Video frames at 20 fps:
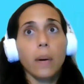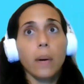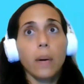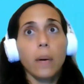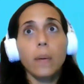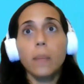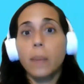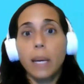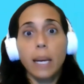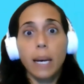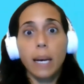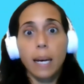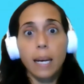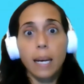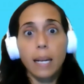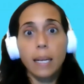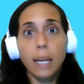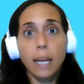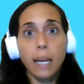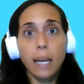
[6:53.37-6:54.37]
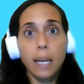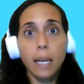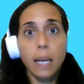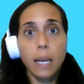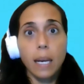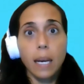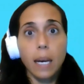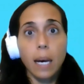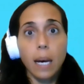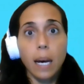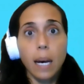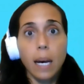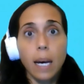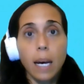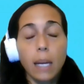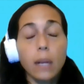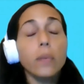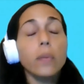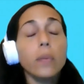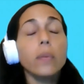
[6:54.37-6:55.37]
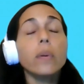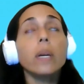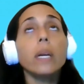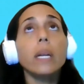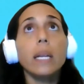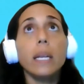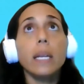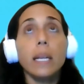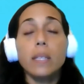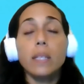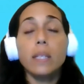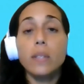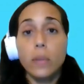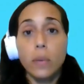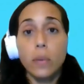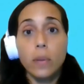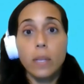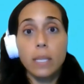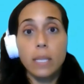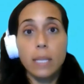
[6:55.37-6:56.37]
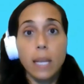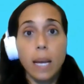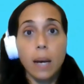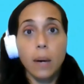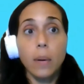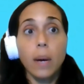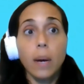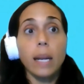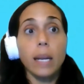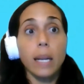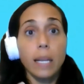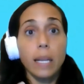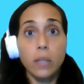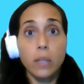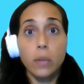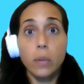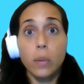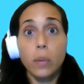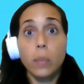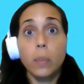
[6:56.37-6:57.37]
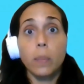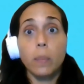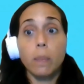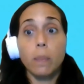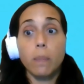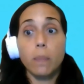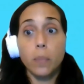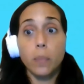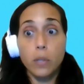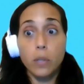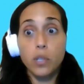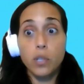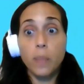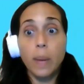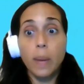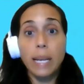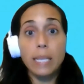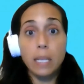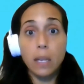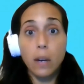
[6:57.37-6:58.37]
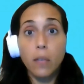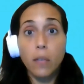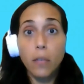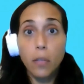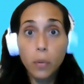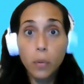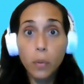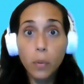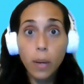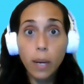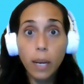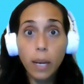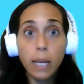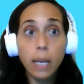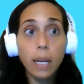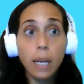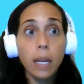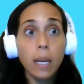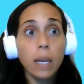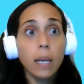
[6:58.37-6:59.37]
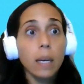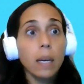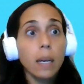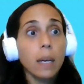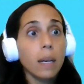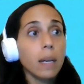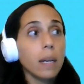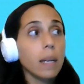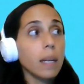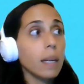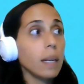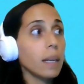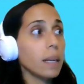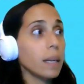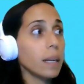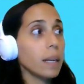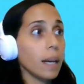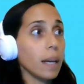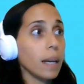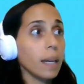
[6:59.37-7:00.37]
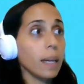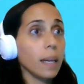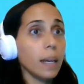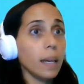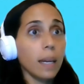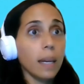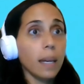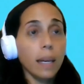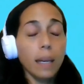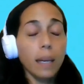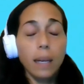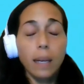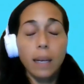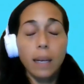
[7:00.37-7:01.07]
oh my God, like I really need to do this now. I need to push myself through it, like,